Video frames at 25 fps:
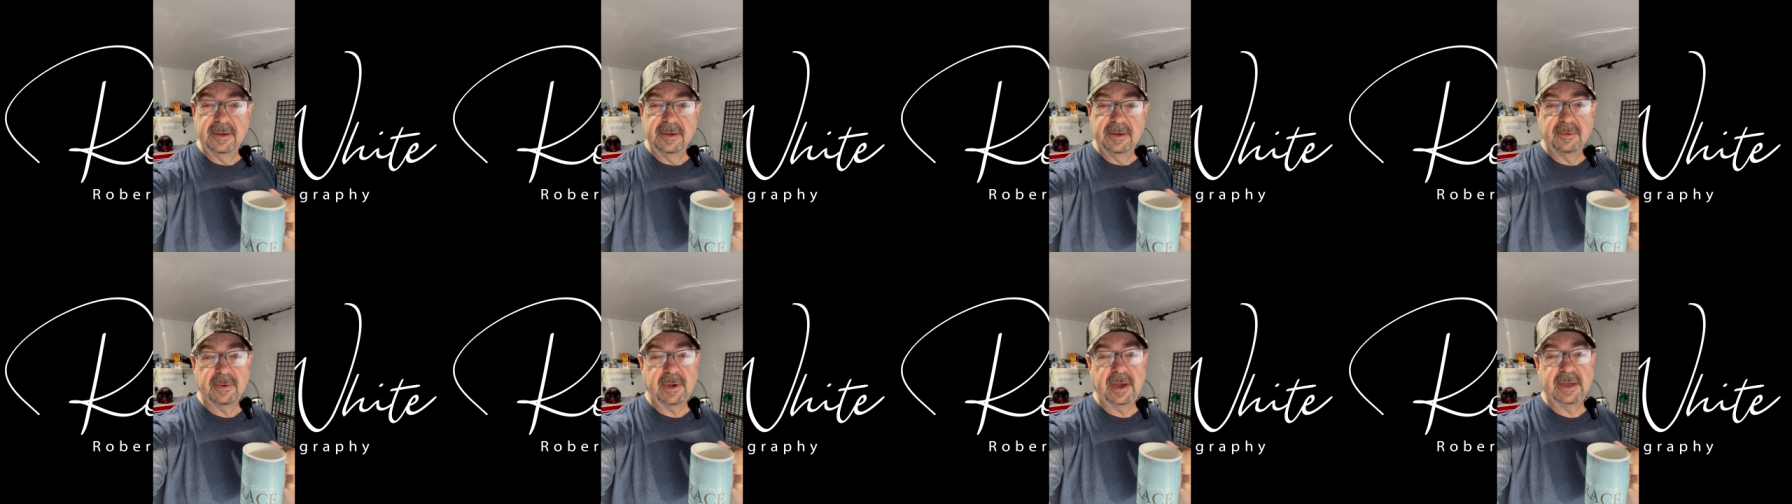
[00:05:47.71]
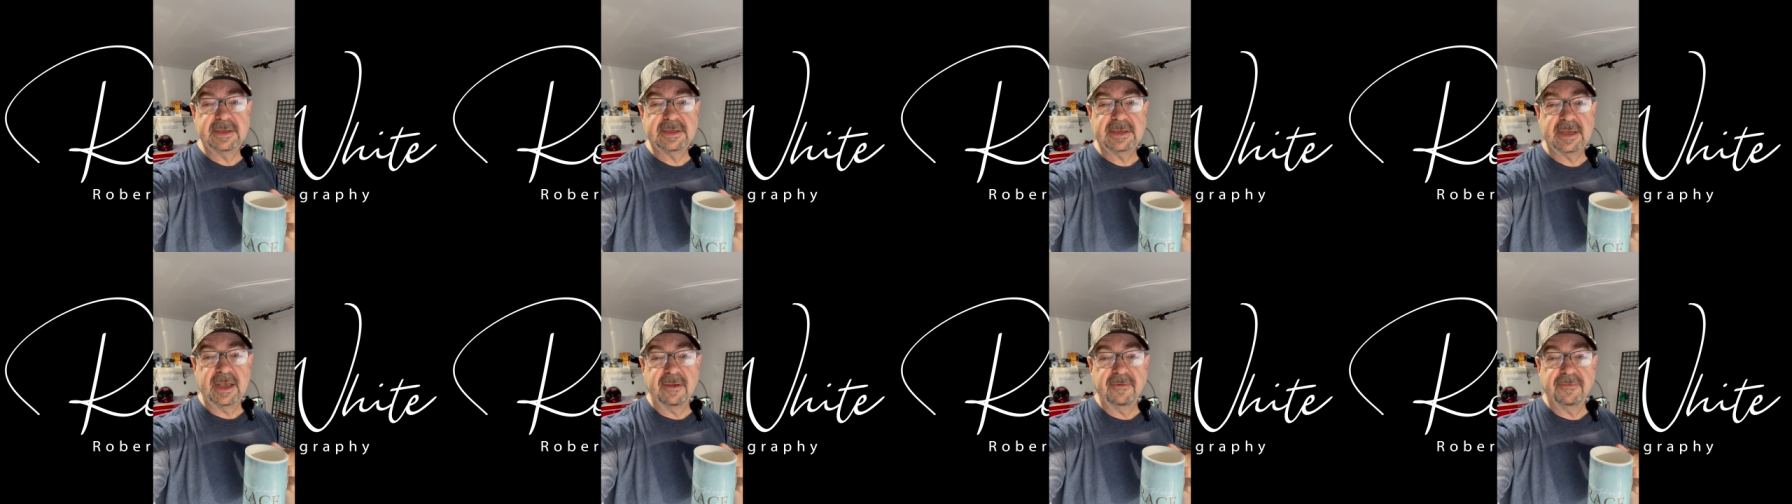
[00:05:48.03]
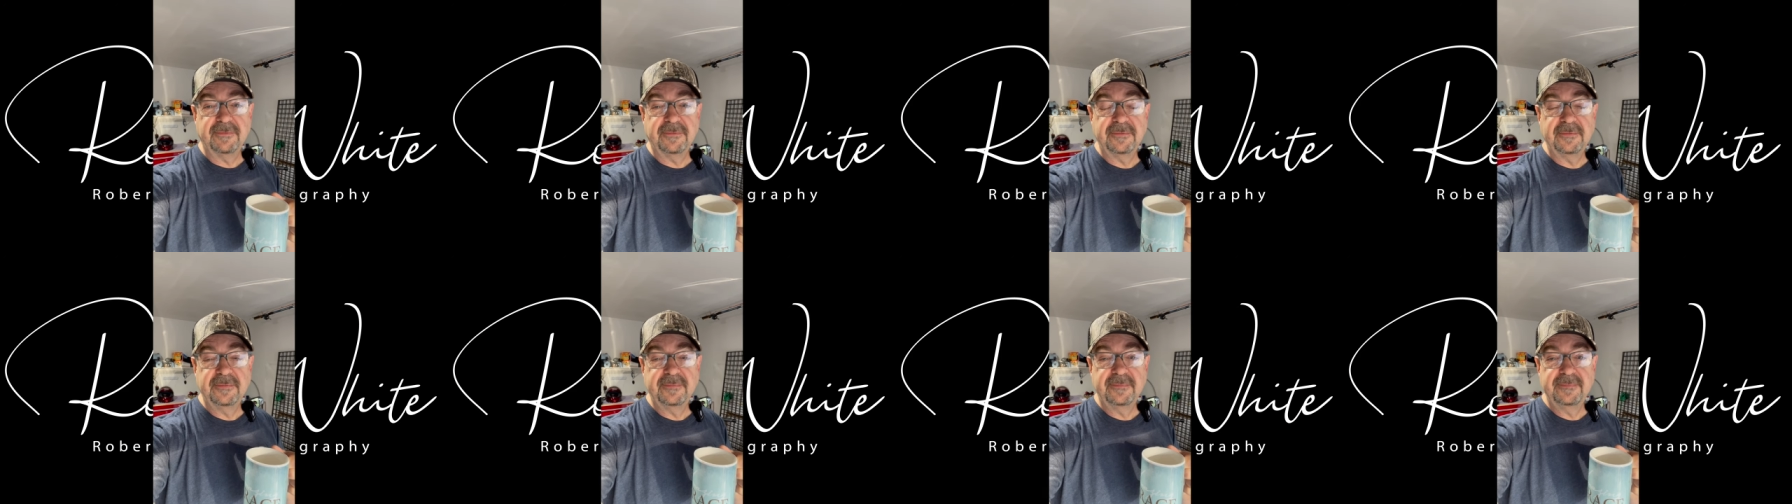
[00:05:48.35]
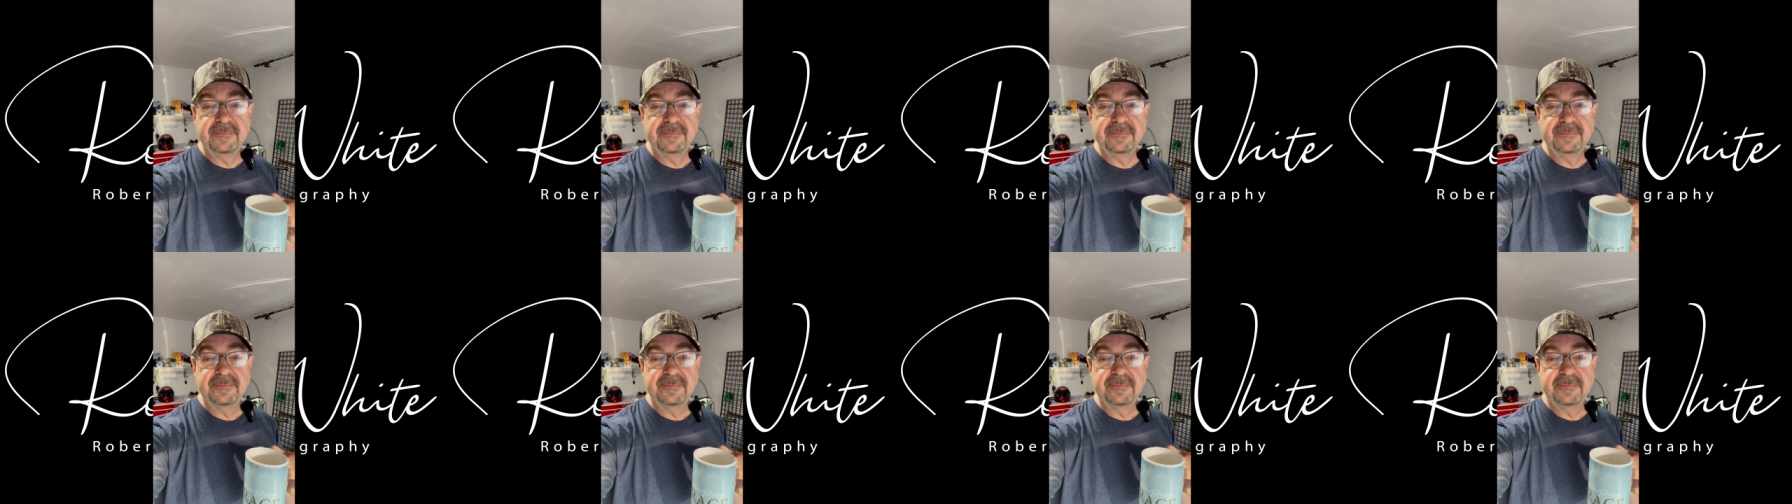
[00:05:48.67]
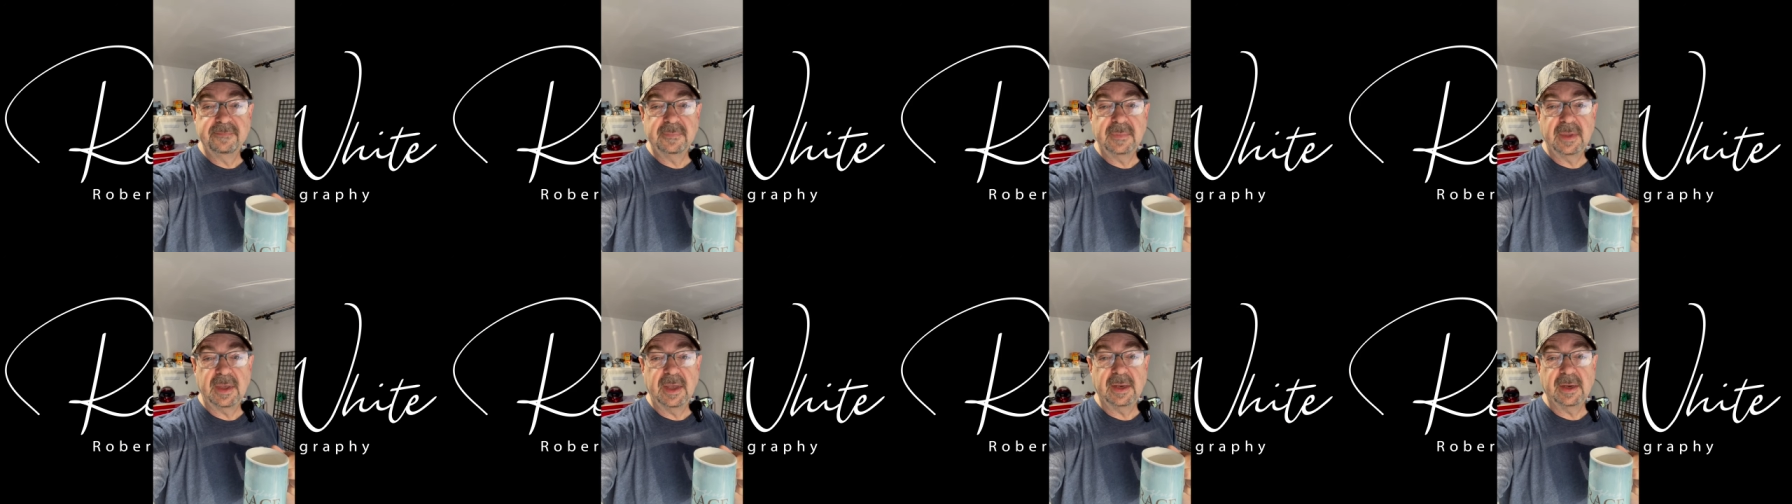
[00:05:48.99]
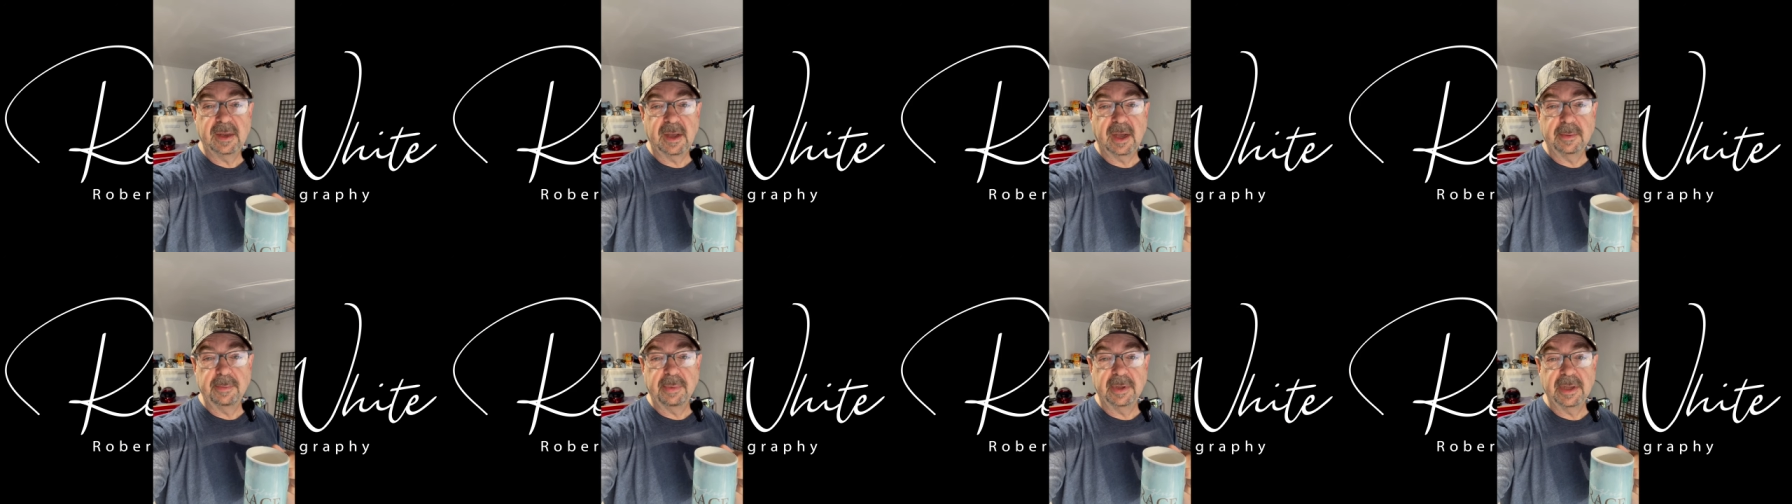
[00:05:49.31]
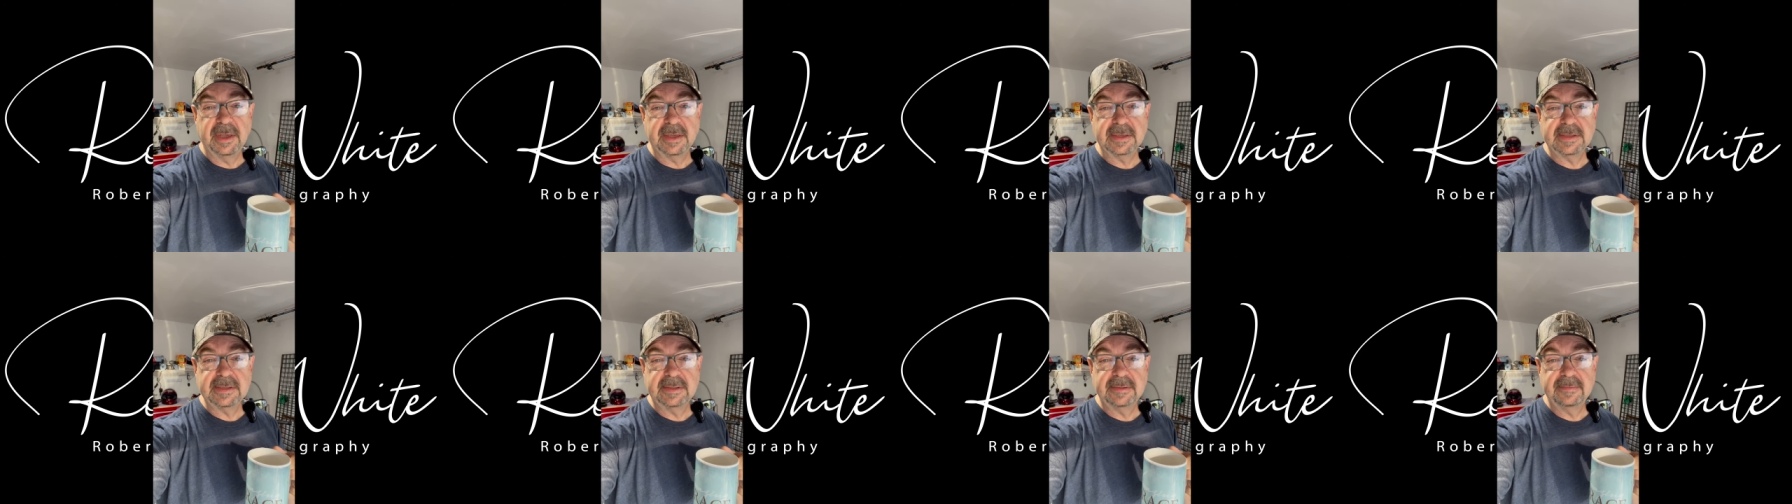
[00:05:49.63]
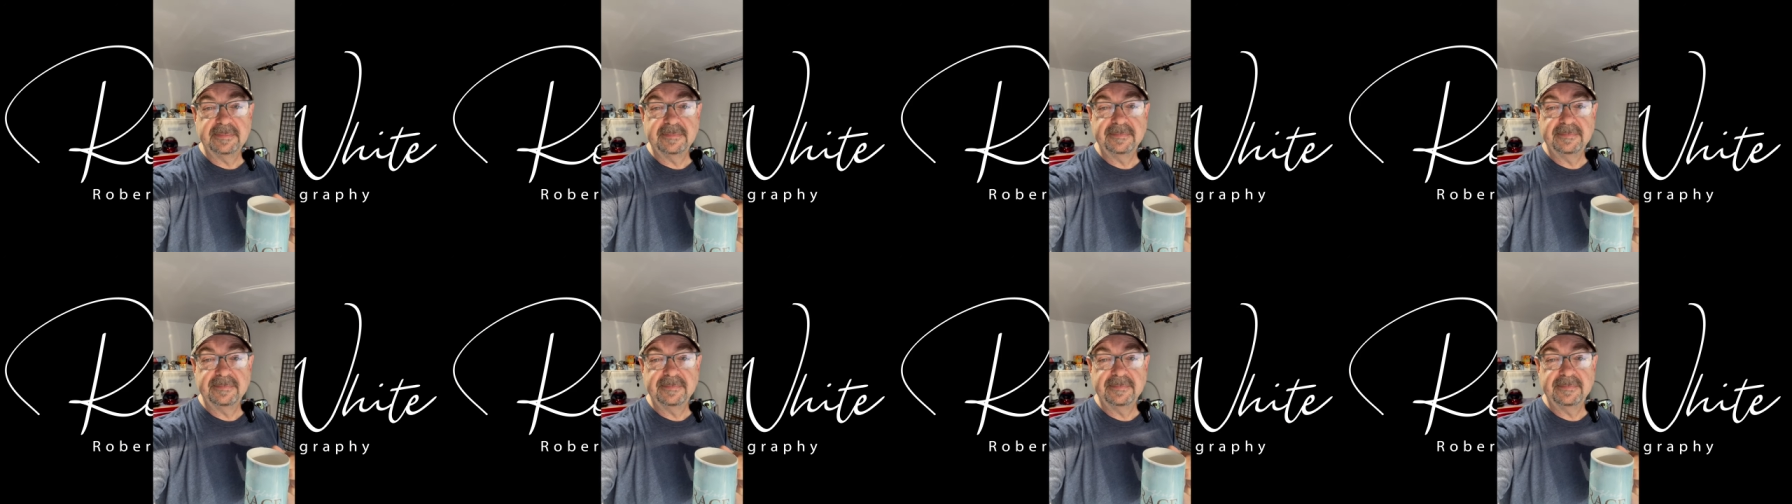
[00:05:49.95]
ride safe and God bless.